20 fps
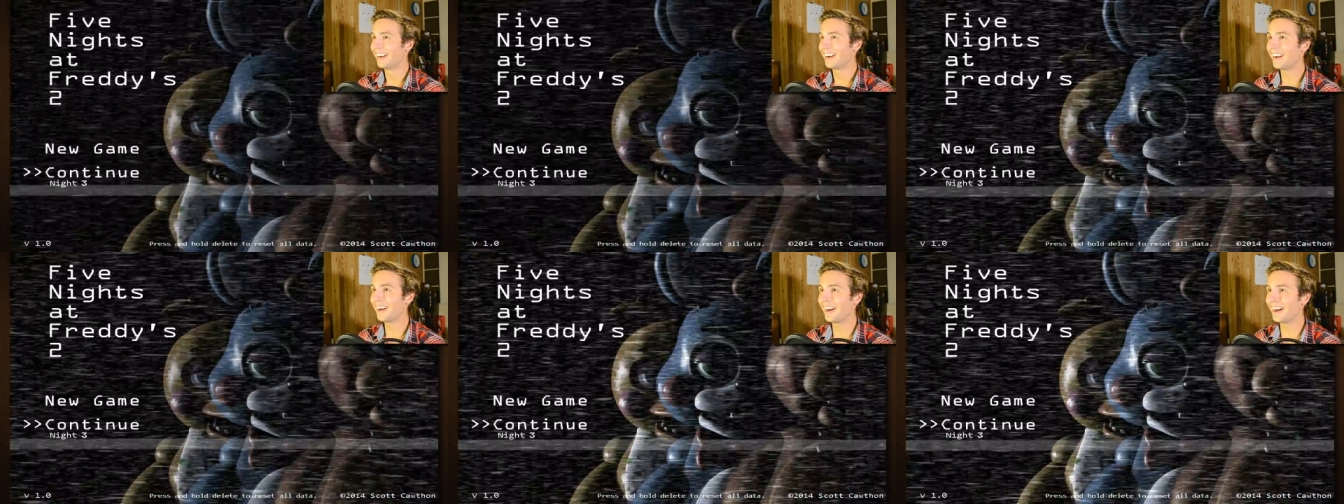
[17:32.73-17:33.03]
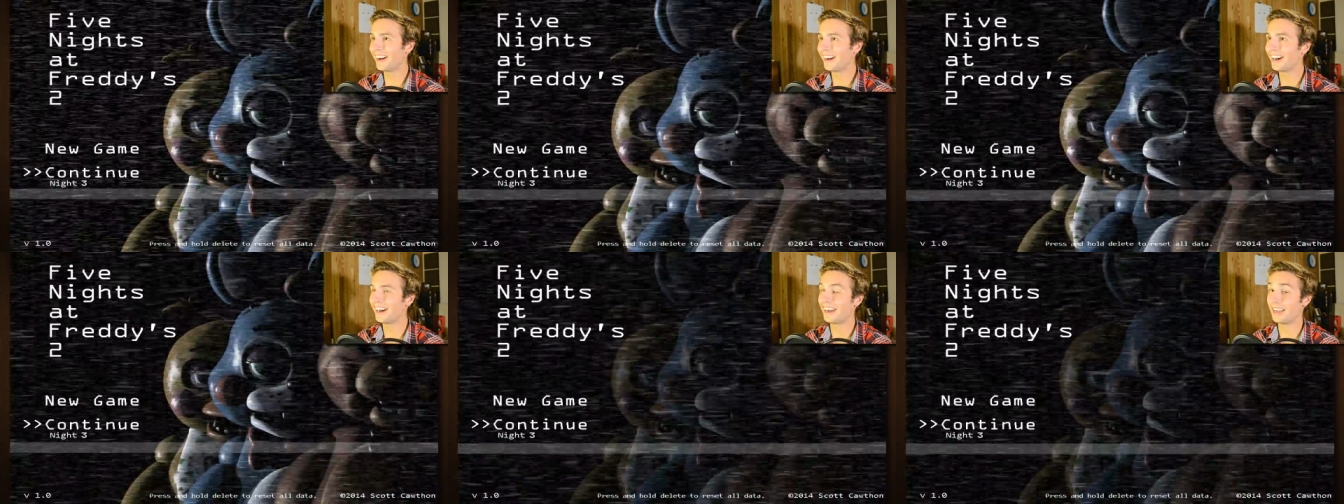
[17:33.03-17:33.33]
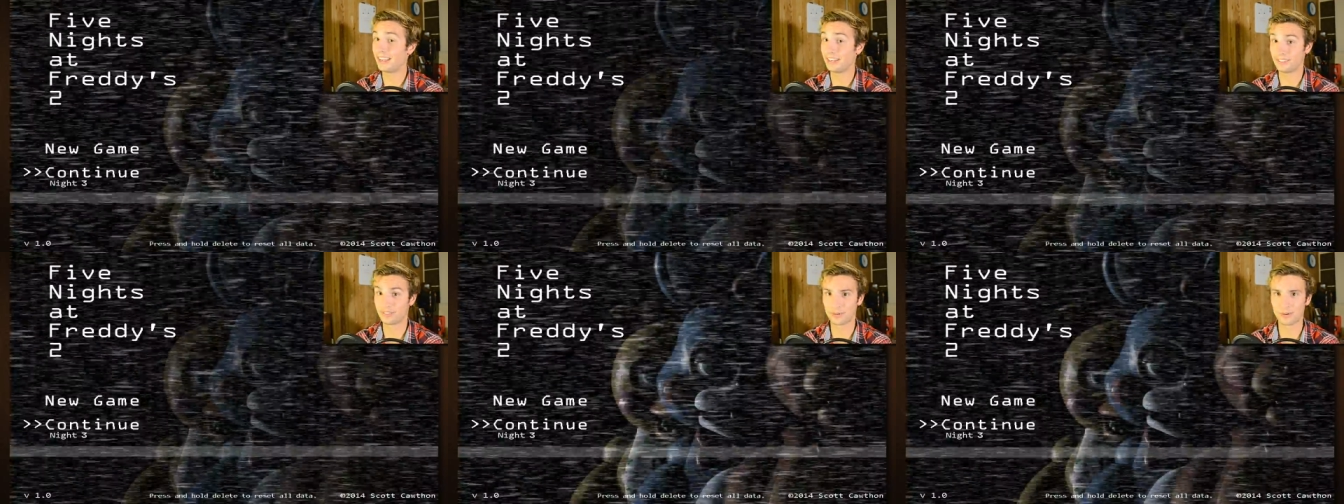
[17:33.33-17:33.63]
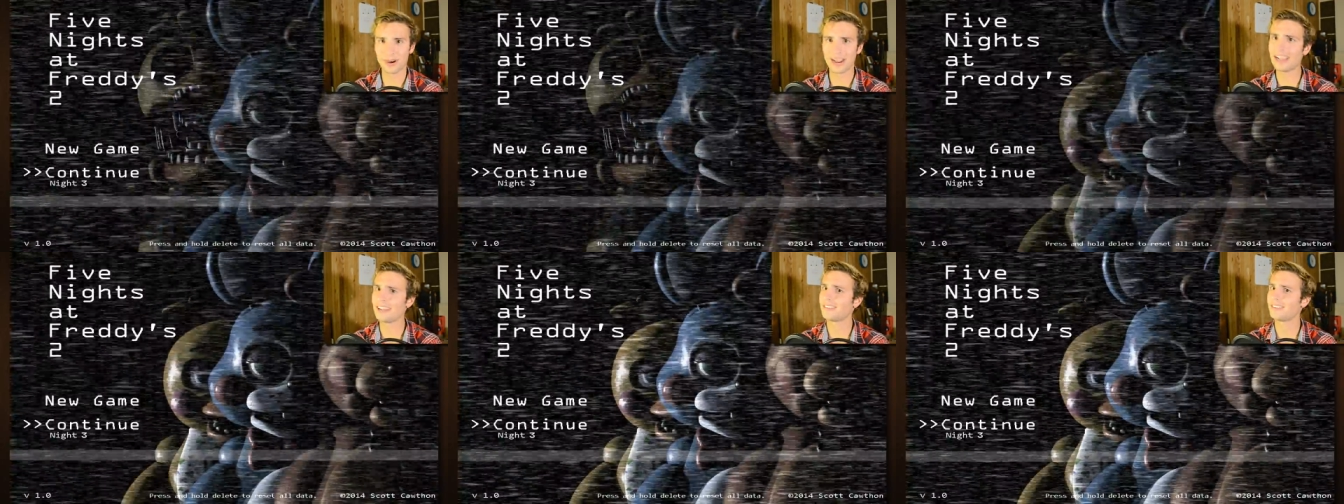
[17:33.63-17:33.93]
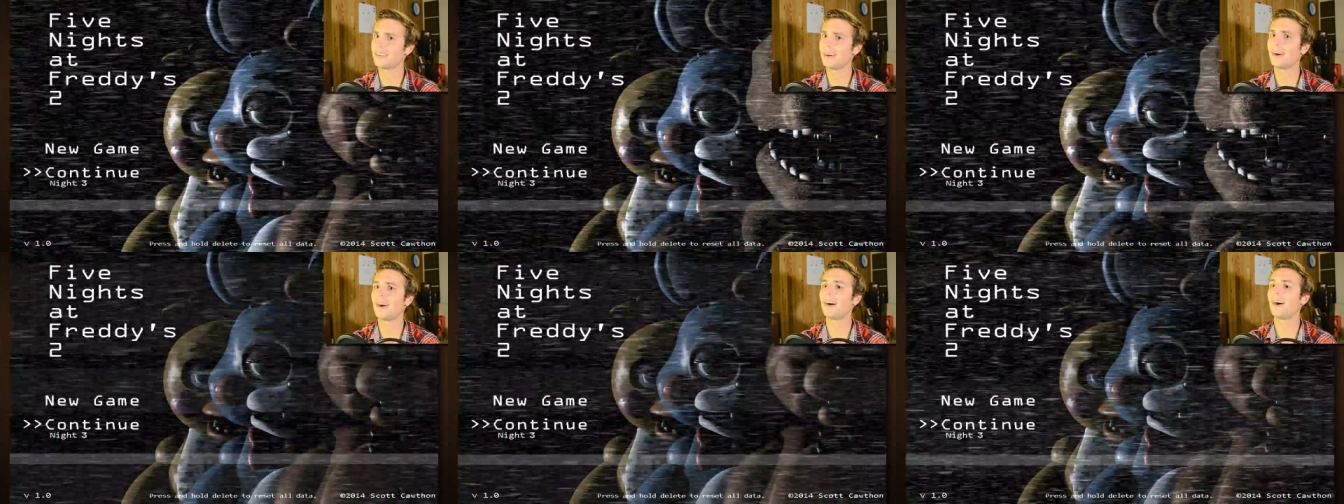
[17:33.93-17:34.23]
Ah, it's
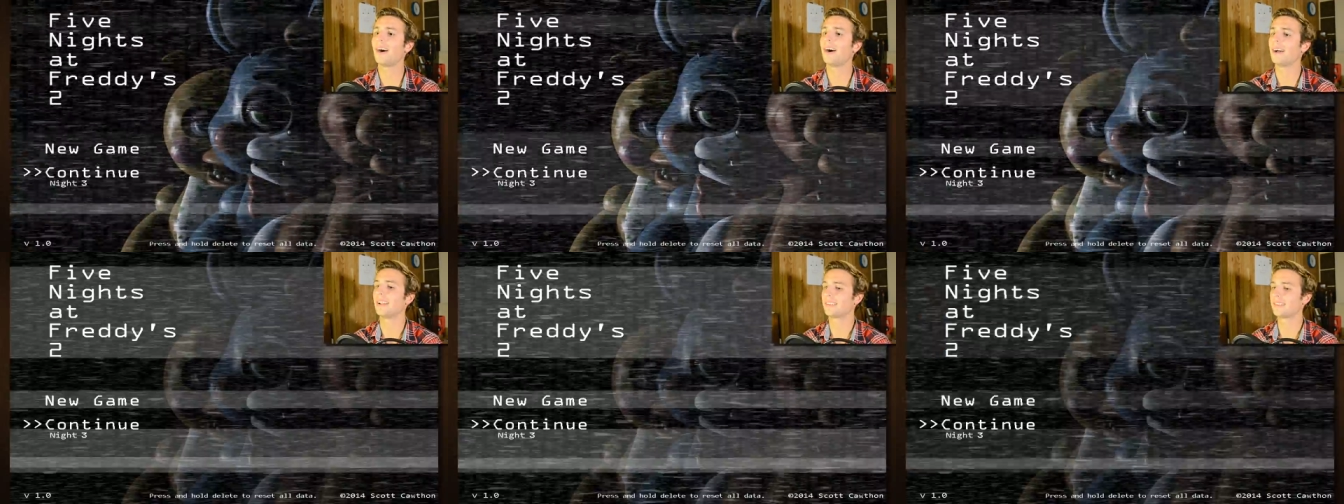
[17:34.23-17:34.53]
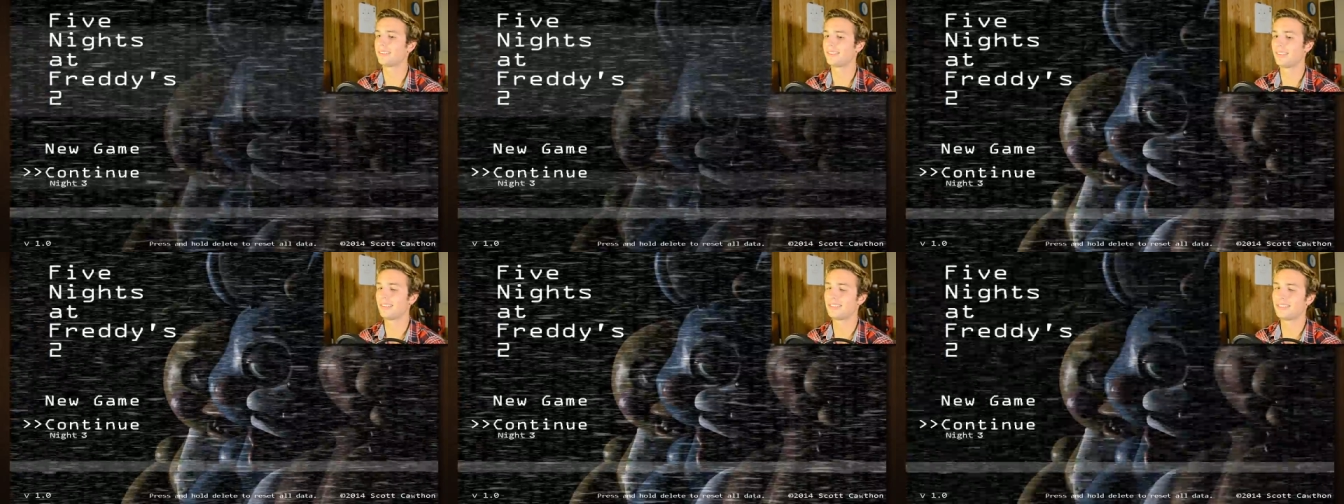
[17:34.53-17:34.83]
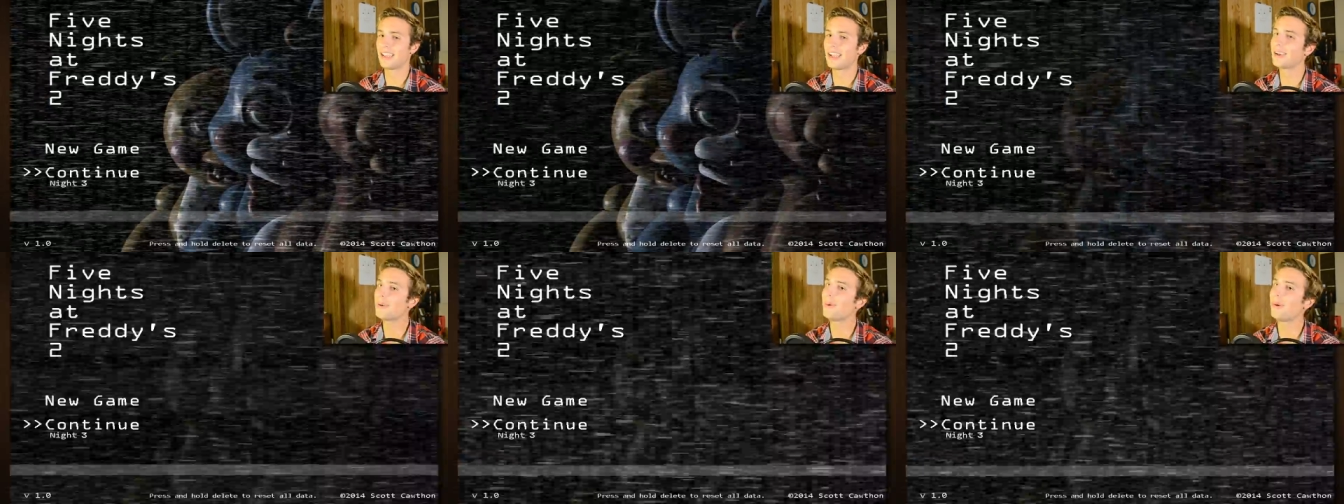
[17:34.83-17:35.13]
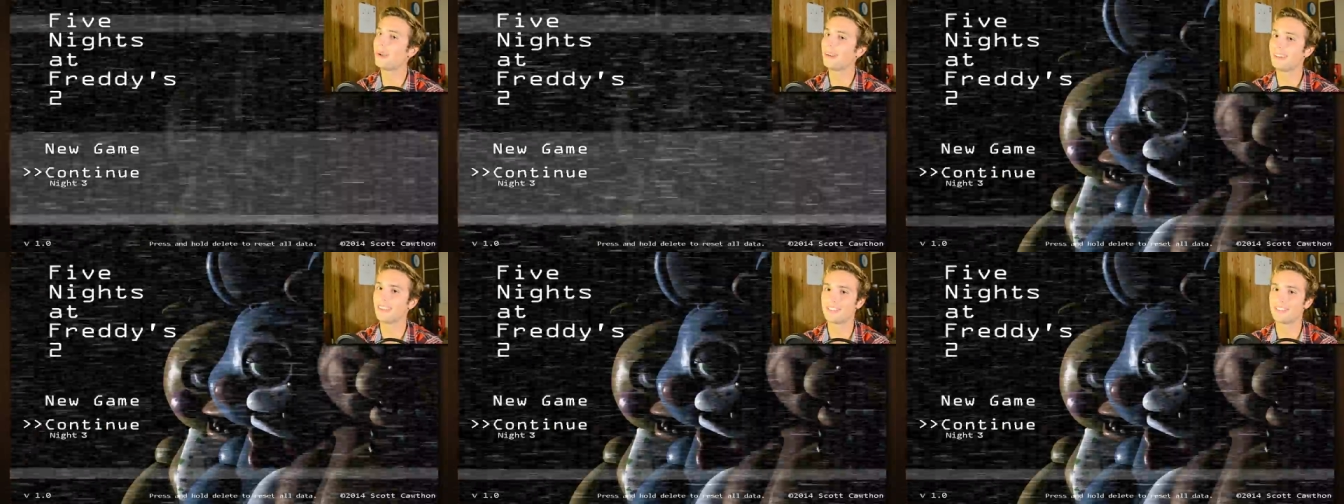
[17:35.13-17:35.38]
great. Oh, it's the second one.